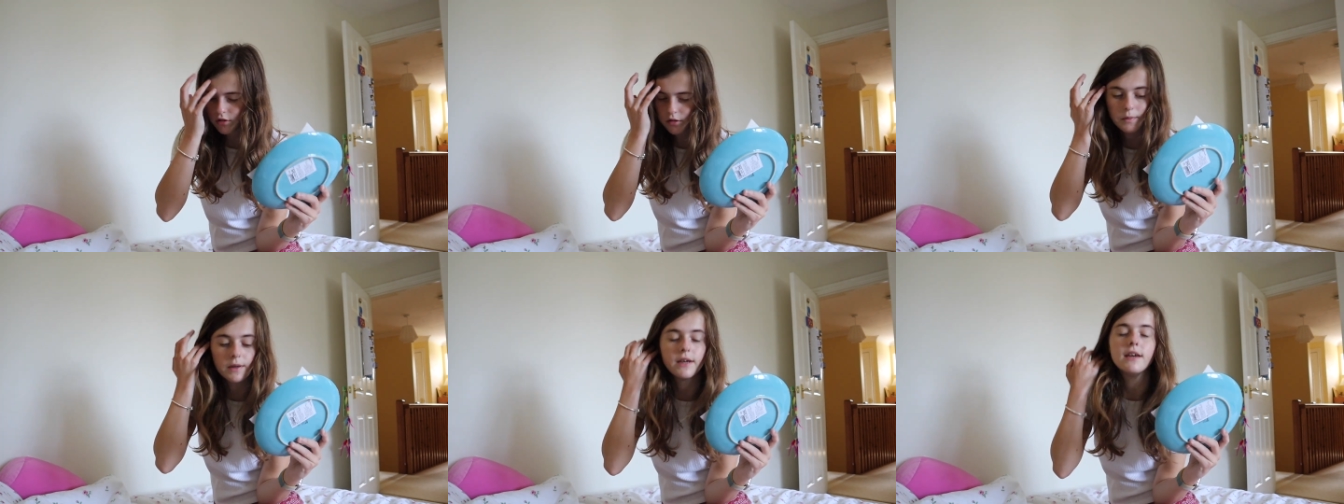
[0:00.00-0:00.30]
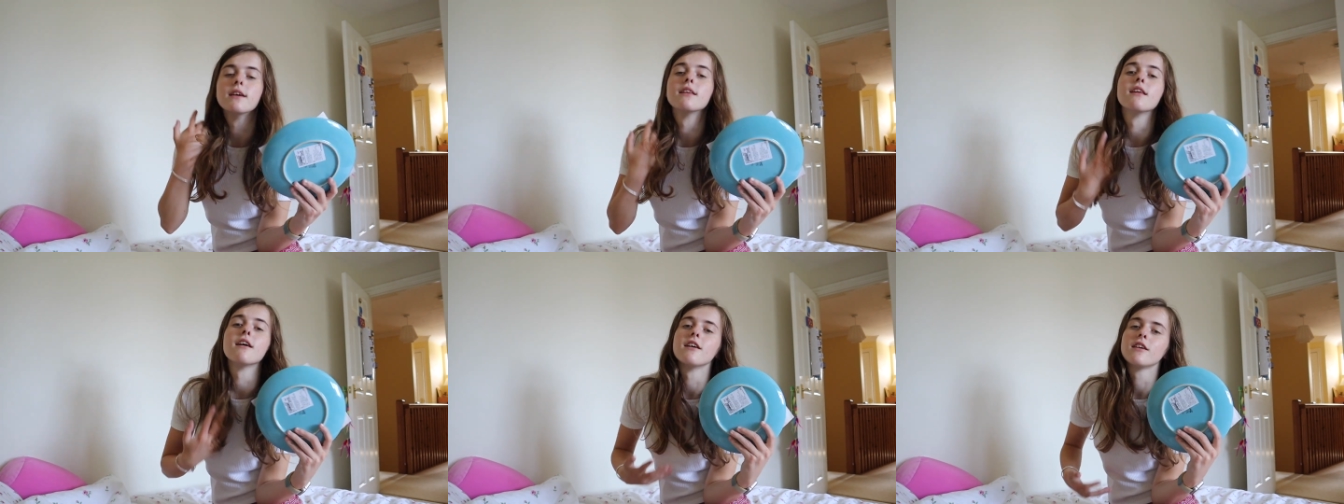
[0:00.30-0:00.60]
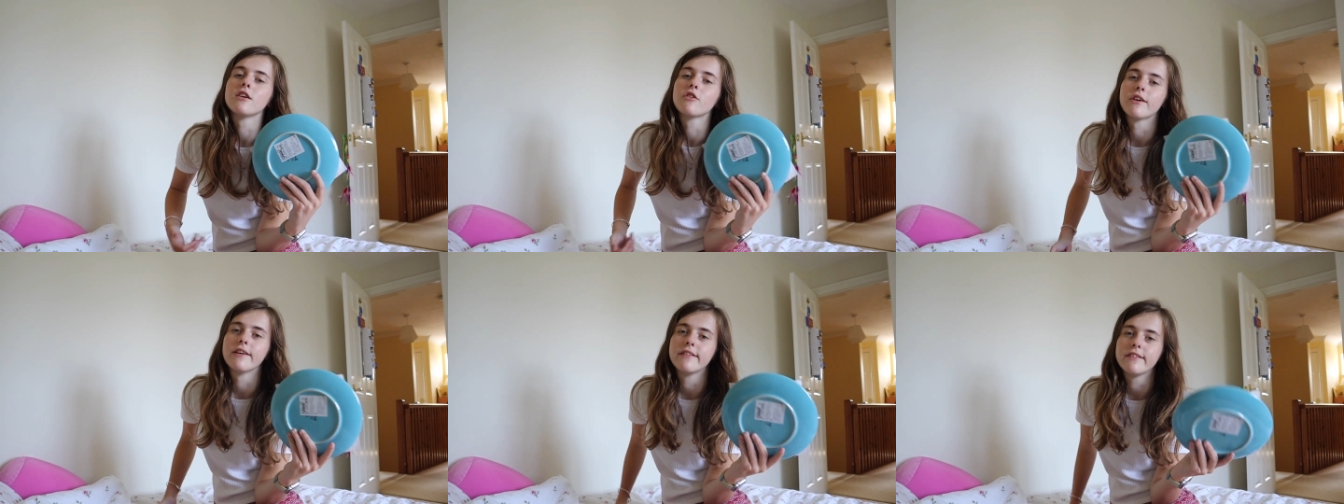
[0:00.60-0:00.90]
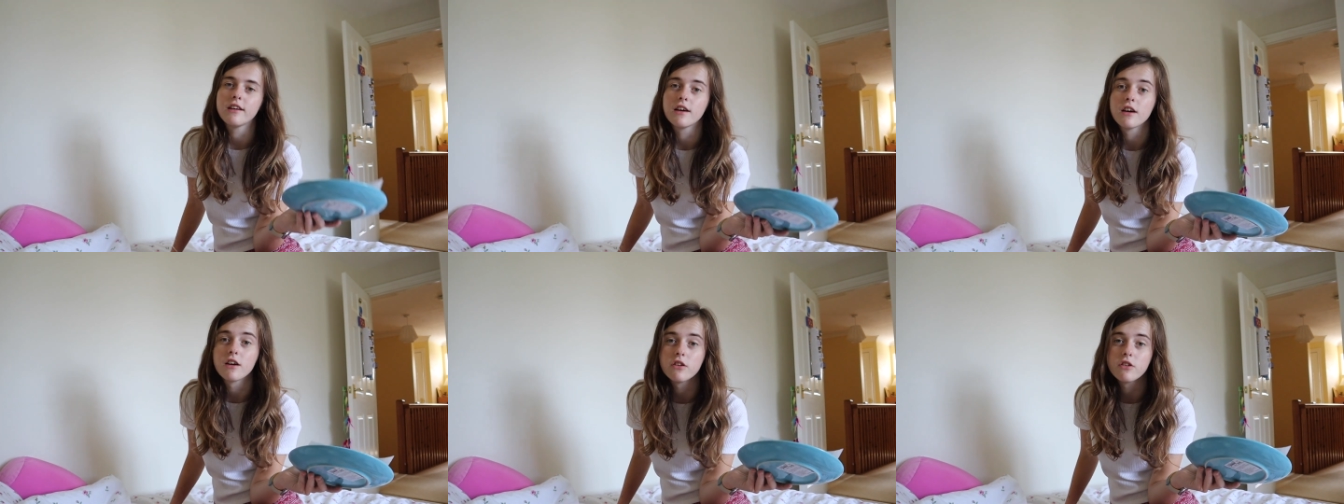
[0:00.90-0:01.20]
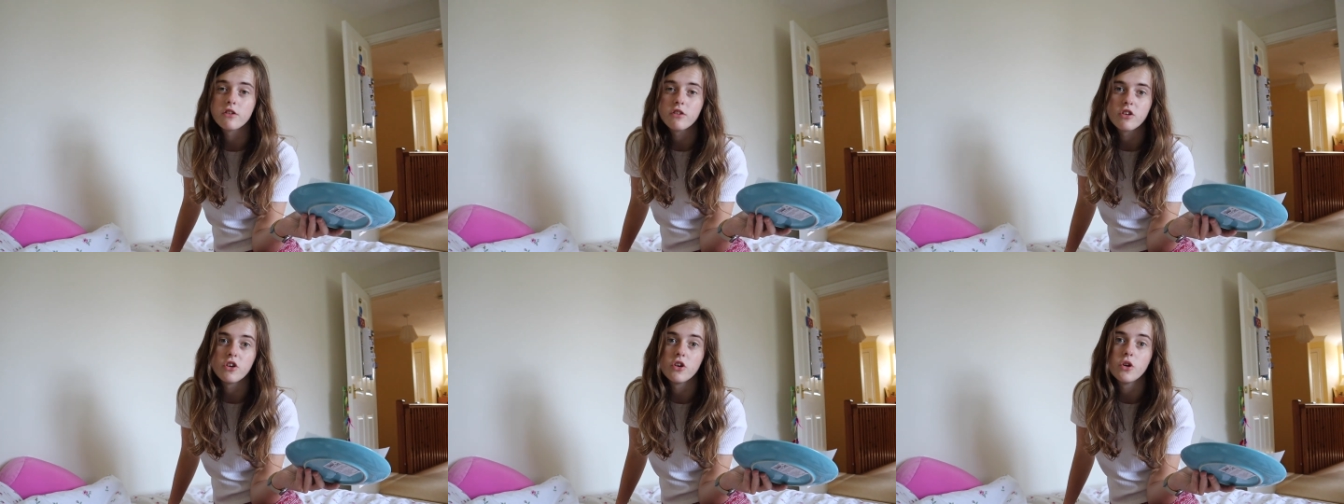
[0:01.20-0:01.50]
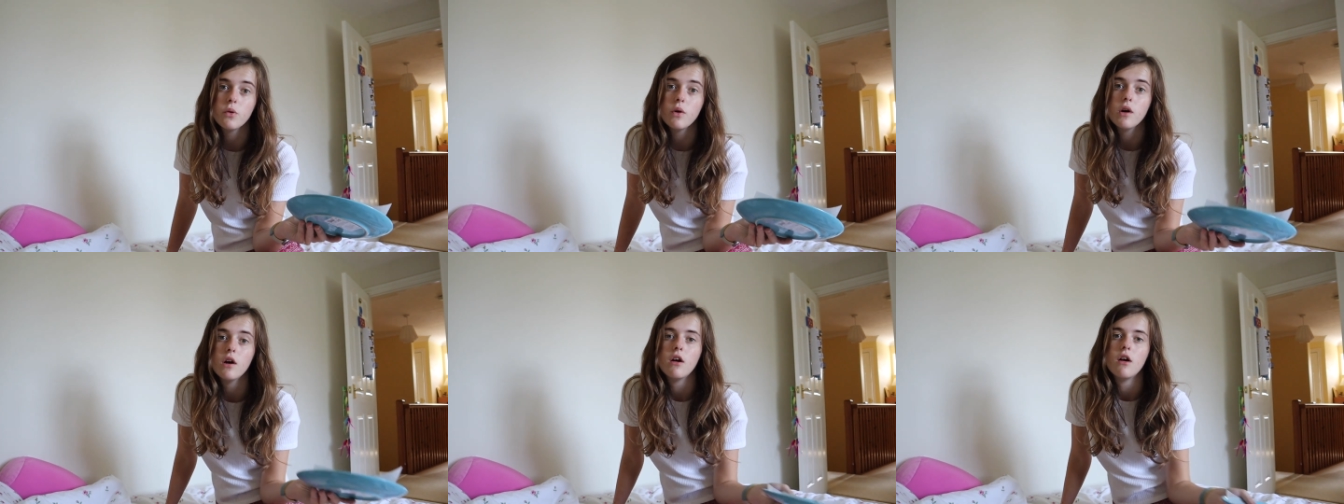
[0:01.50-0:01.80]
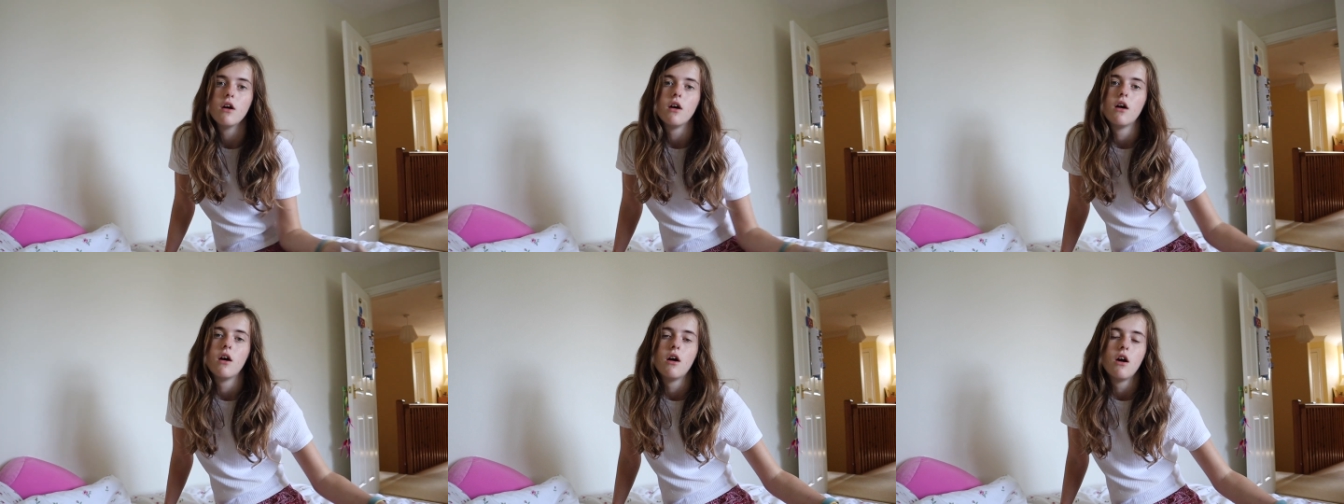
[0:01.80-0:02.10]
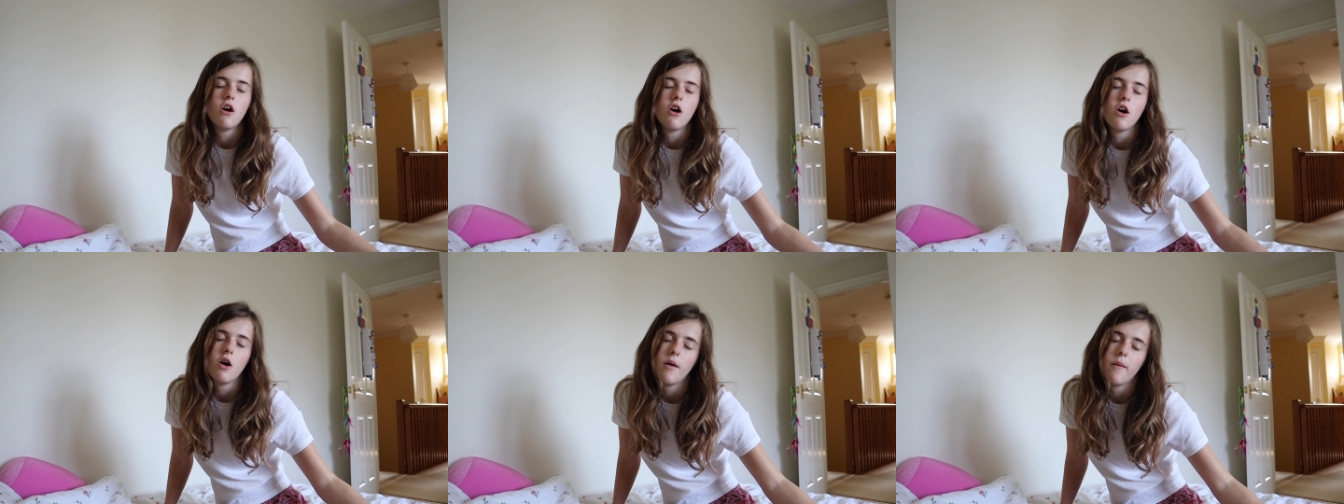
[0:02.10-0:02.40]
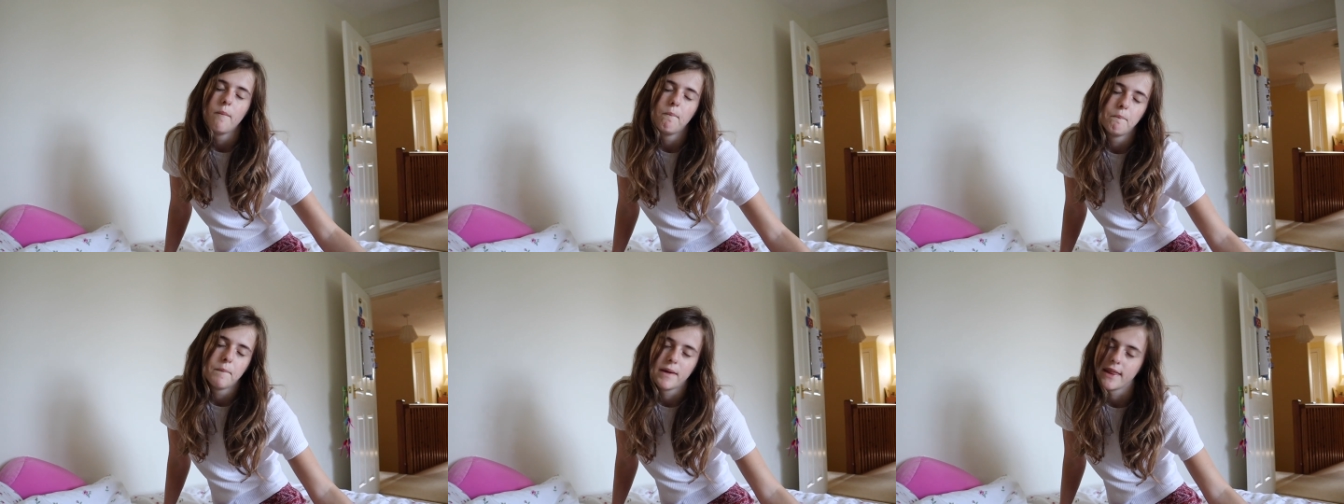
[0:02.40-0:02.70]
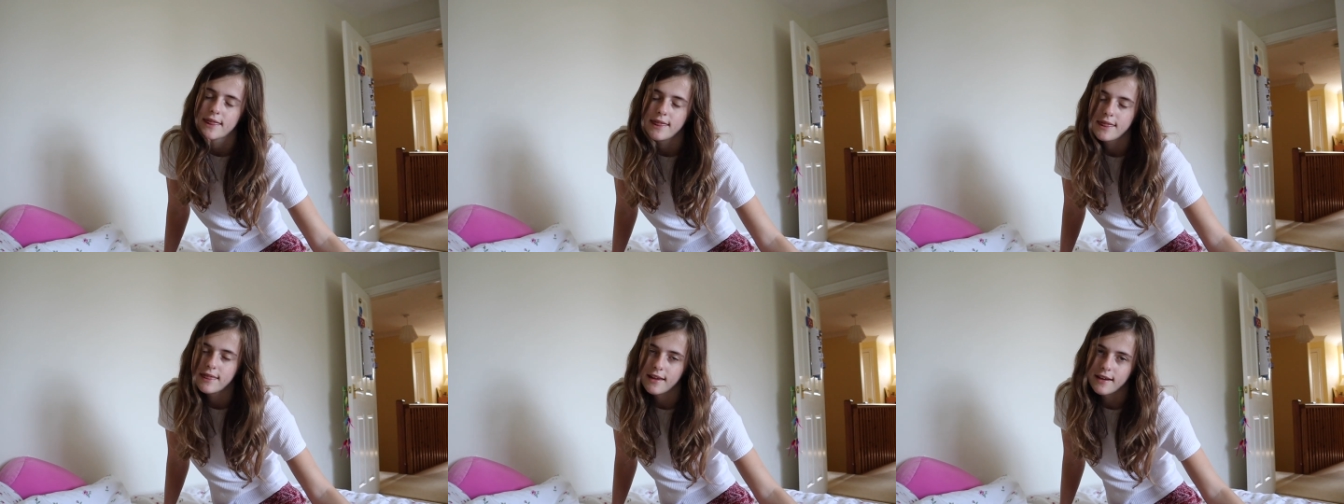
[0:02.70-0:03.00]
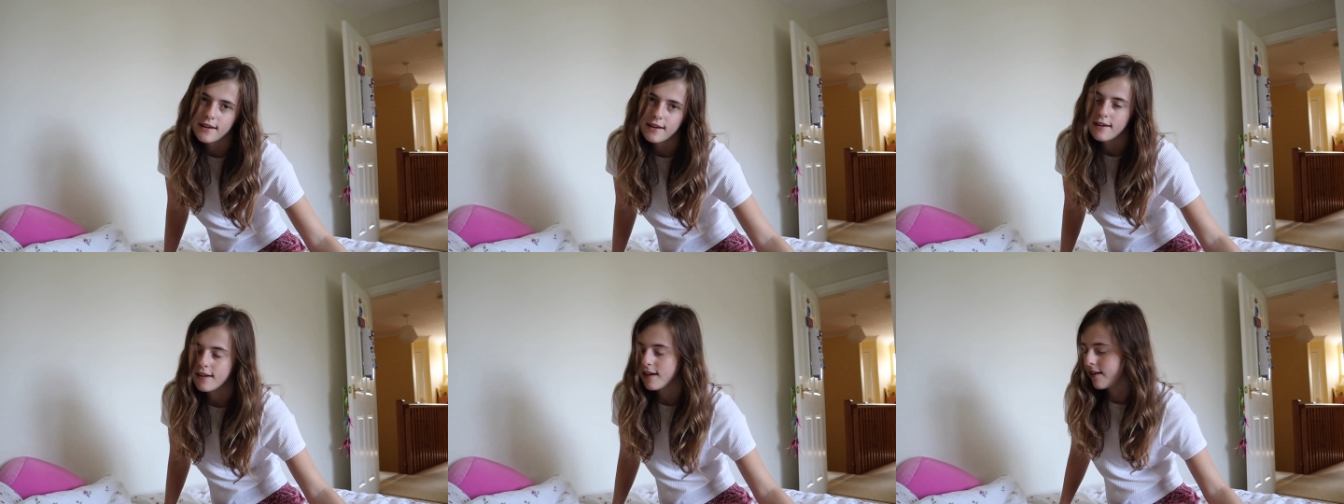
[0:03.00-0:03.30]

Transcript: to be in like crazy colours too, but they didn't